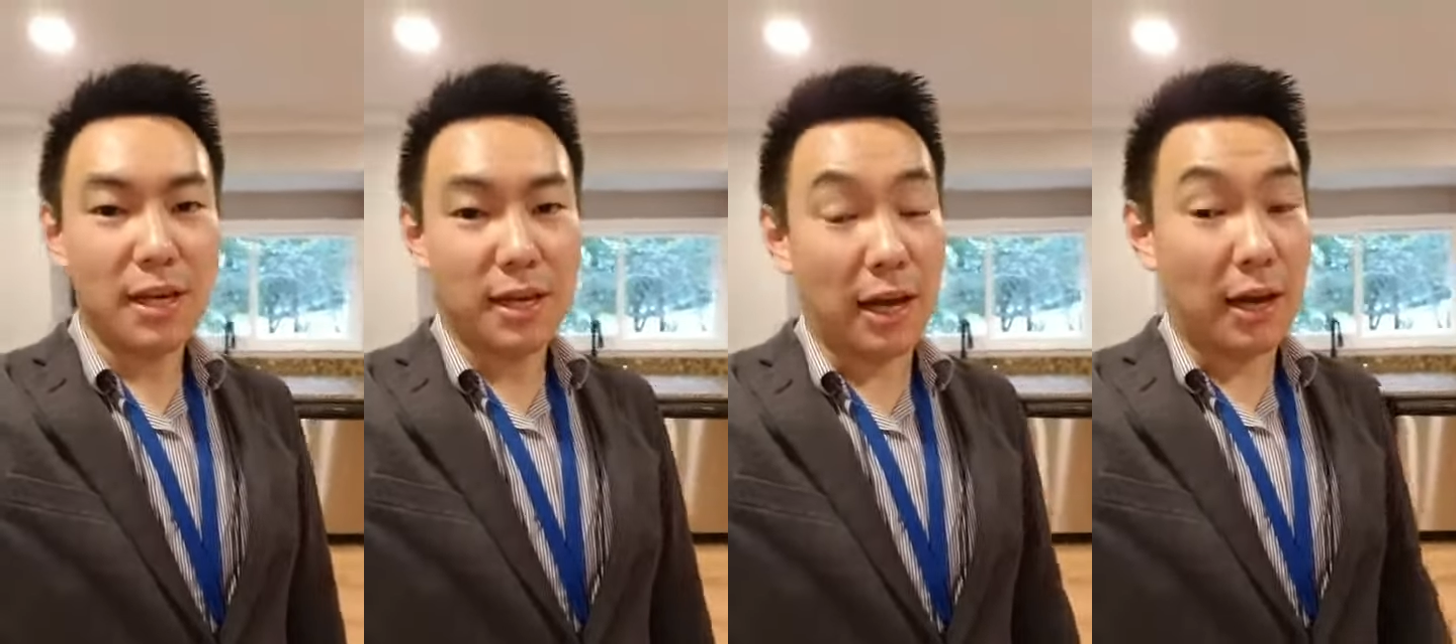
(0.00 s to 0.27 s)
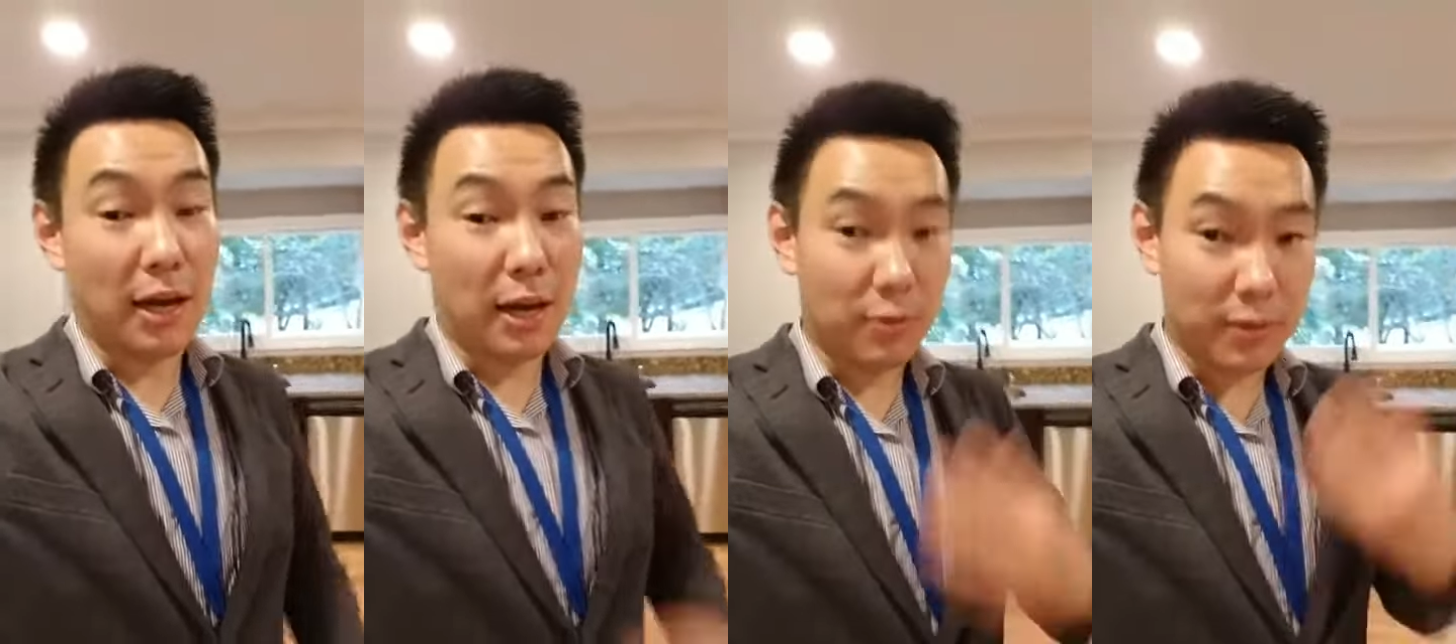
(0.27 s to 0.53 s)

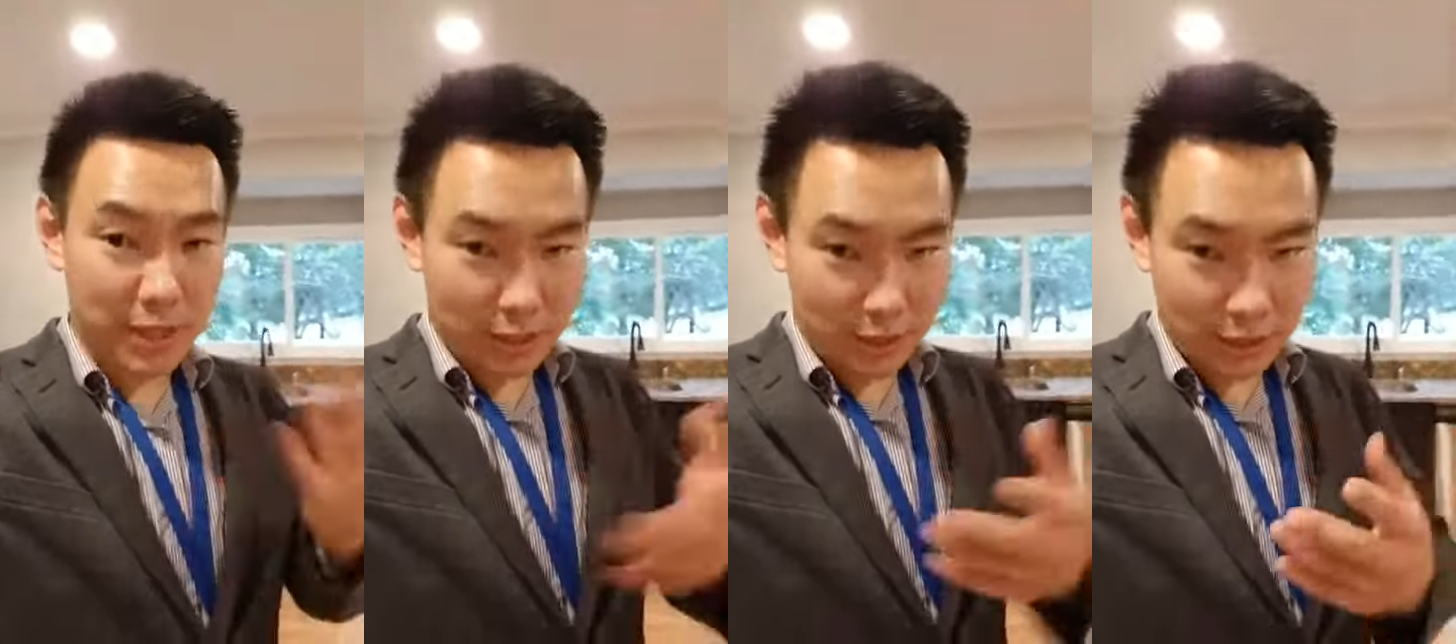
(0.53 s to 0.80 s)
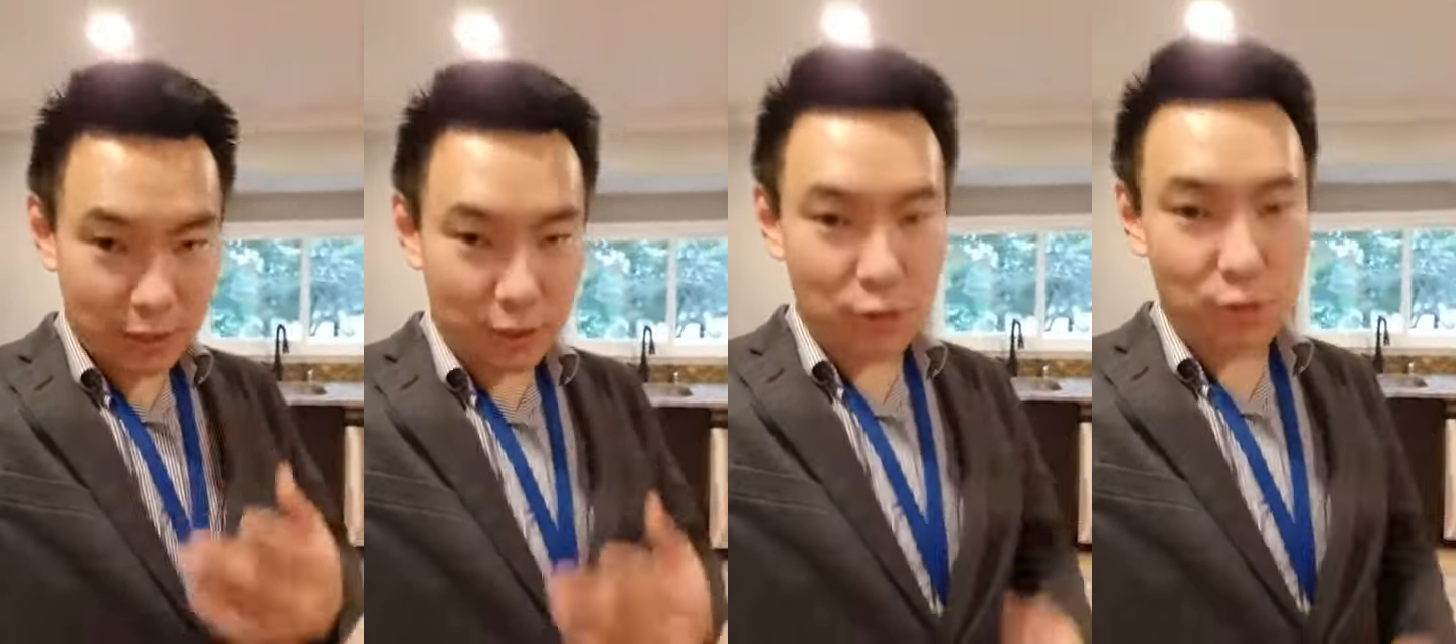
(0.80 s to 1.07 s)
Now, I already
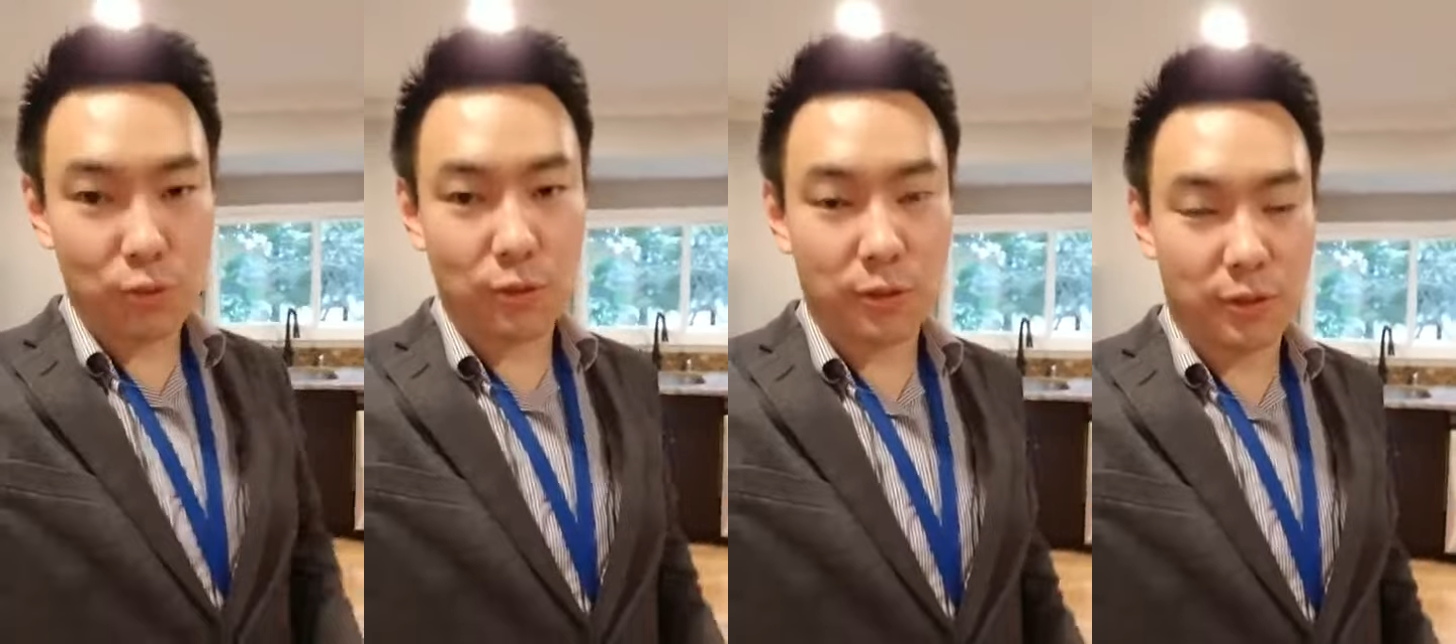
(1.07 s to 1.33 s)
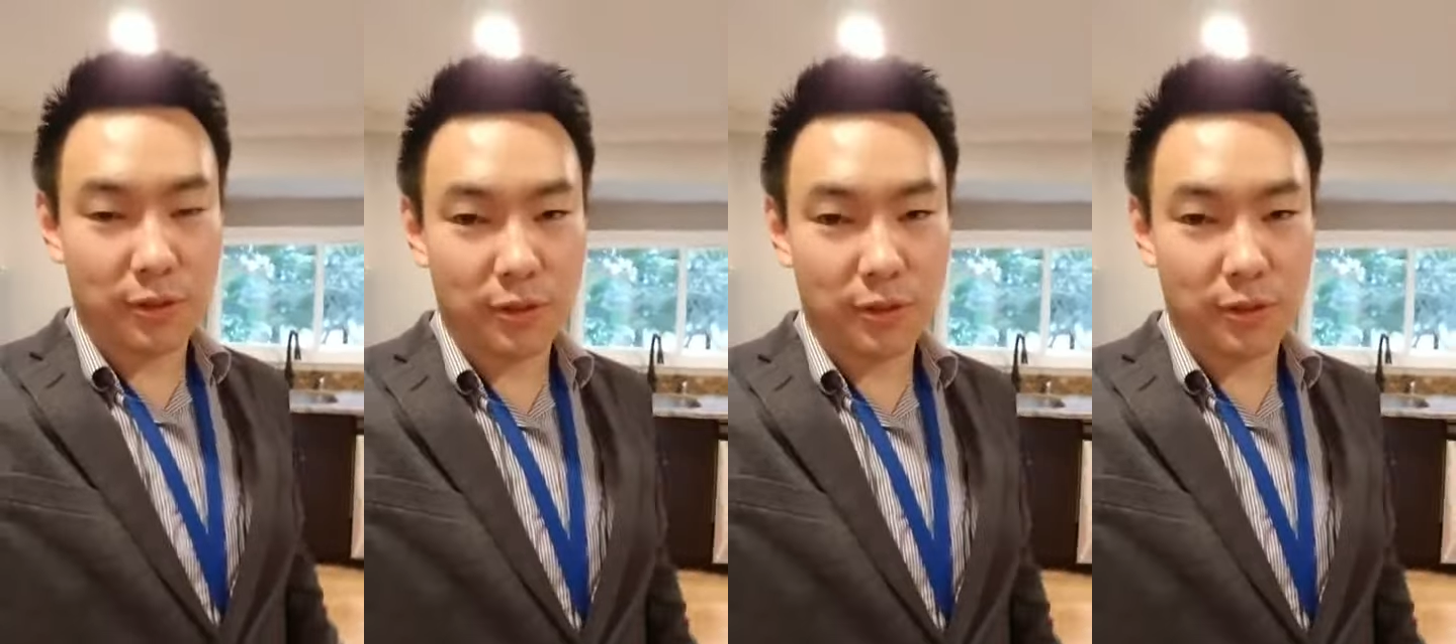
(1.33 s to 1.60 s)
did the
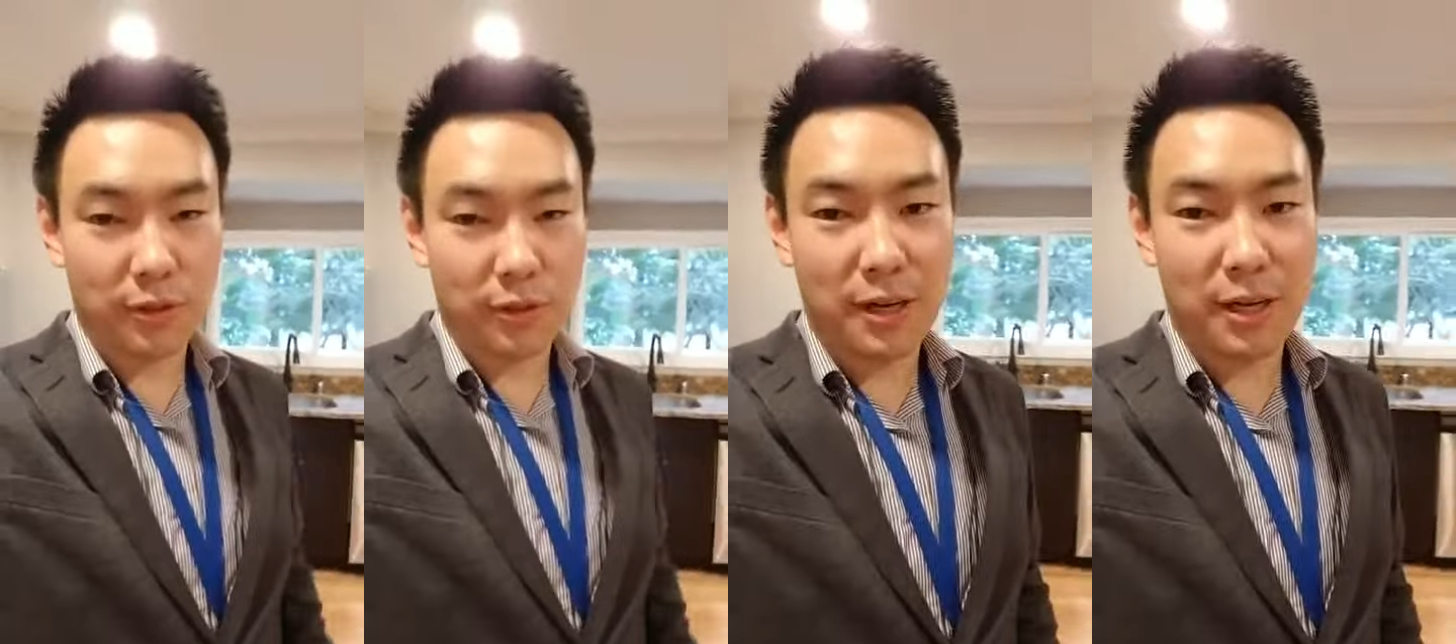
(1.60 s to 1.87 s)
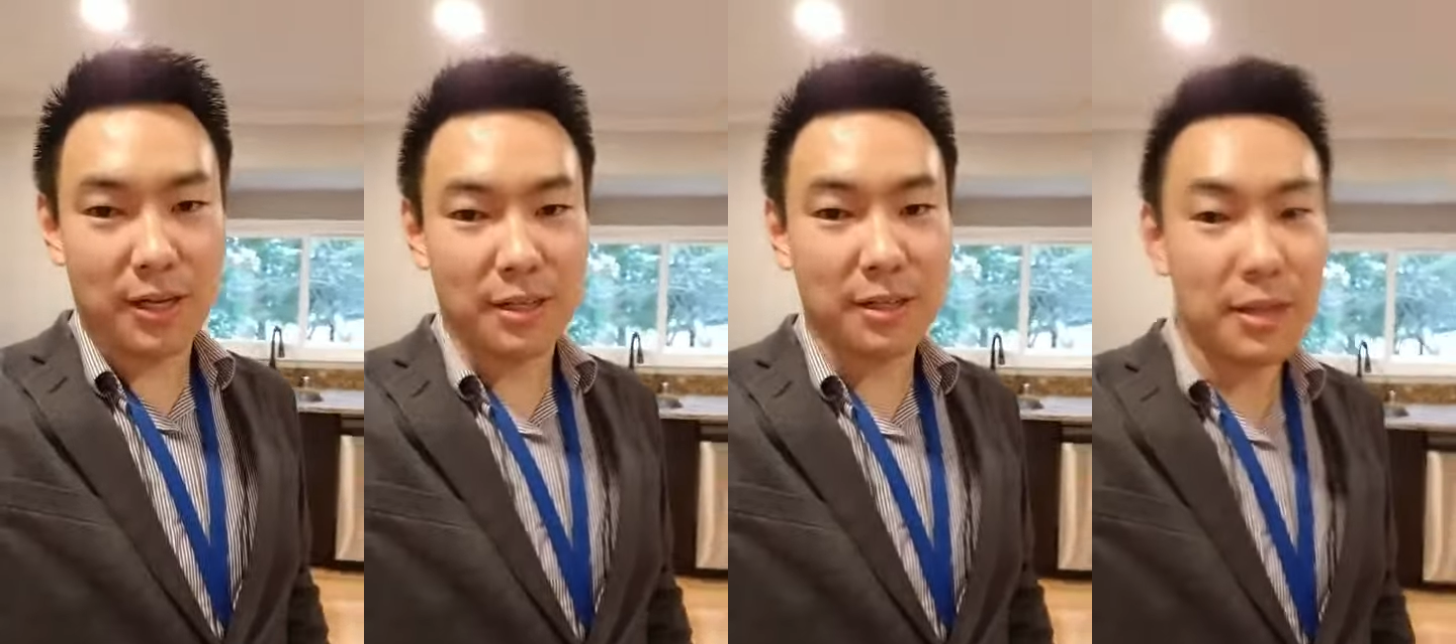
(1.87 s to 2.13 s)
tour earlier
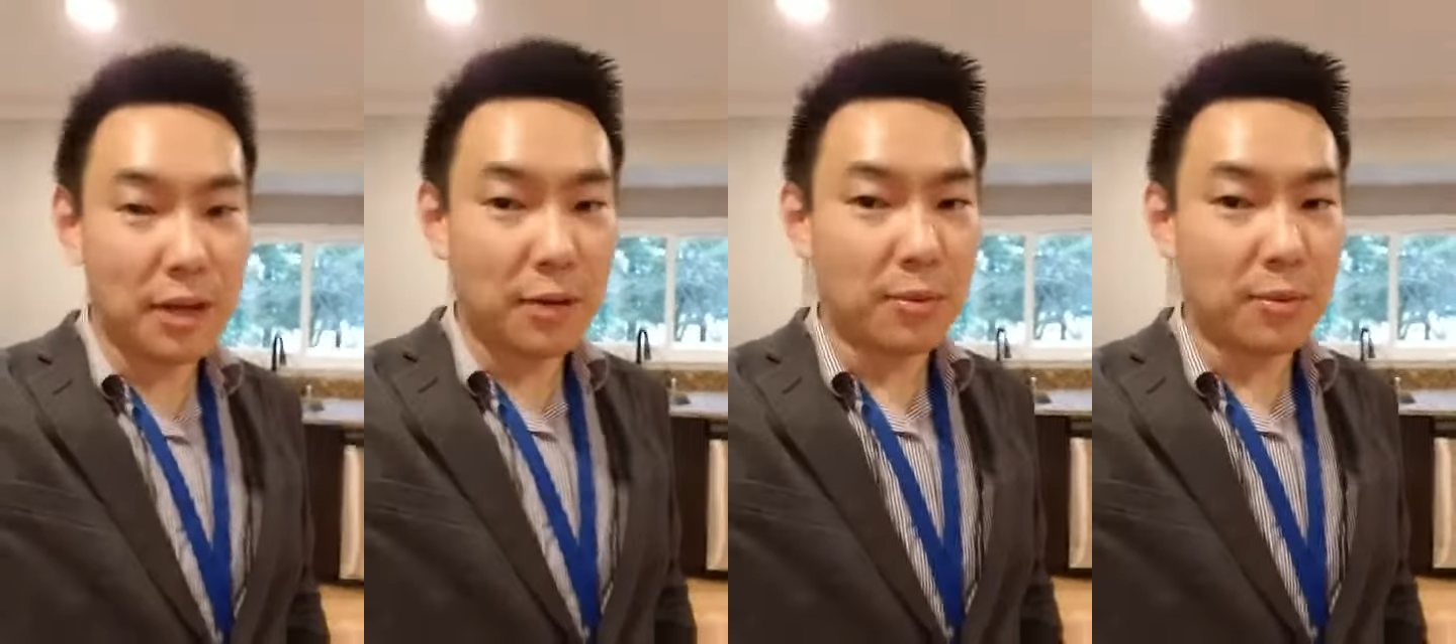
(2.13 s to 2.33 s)
on,